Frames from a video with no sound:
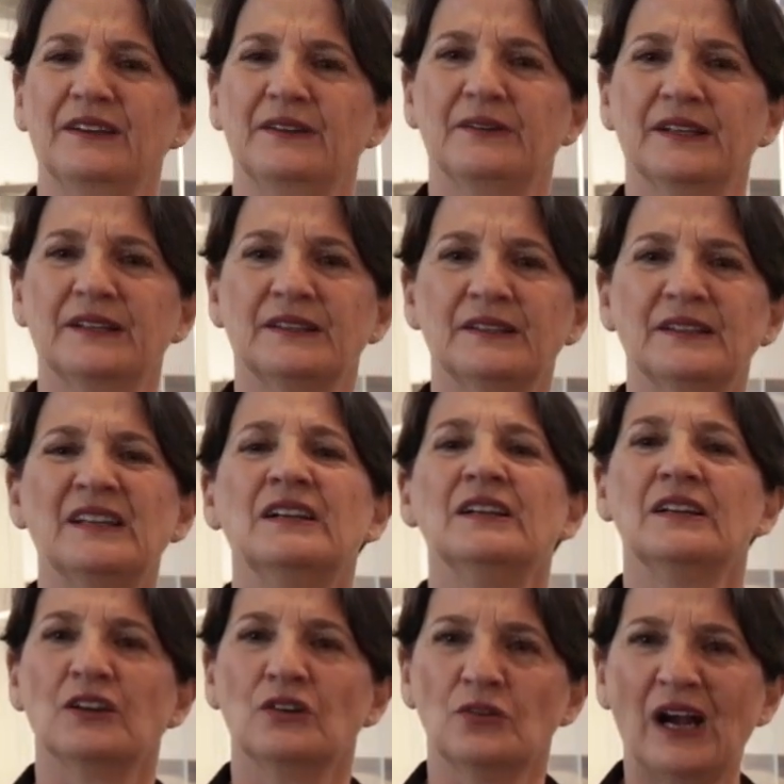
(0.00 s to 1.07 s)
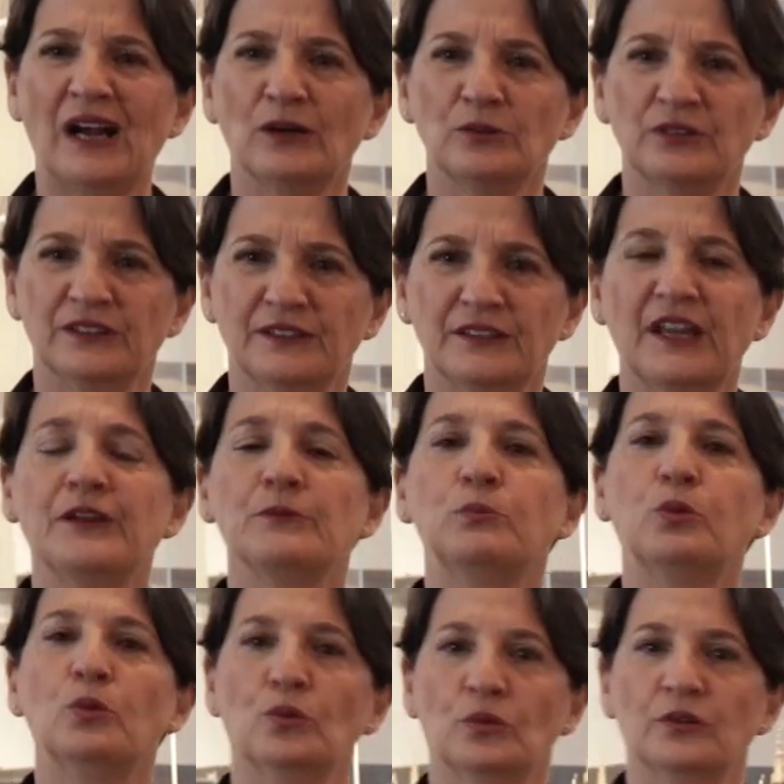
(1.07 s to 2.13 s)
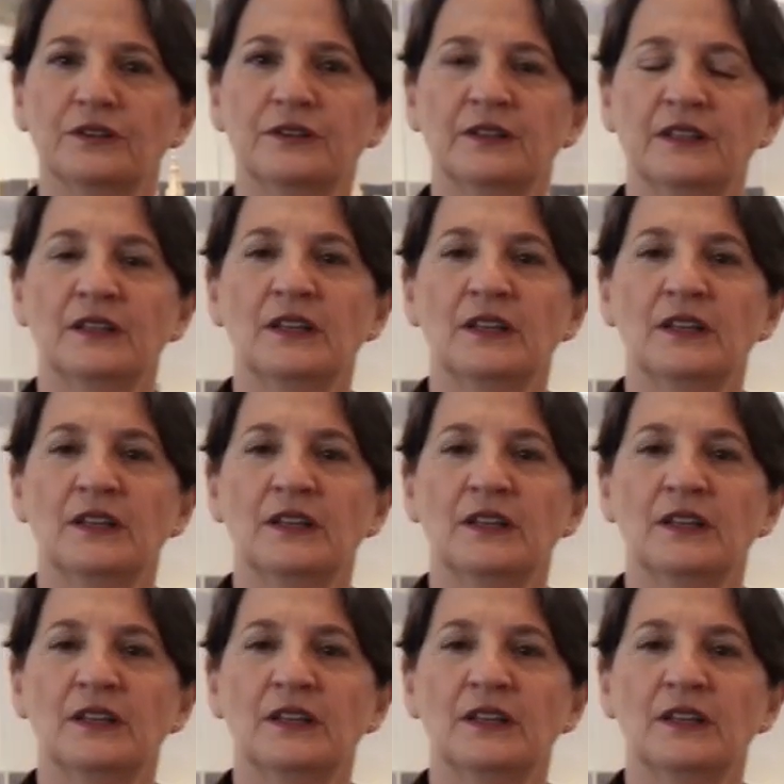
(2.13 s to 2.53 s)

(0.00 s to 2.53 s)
area, crowded and poor,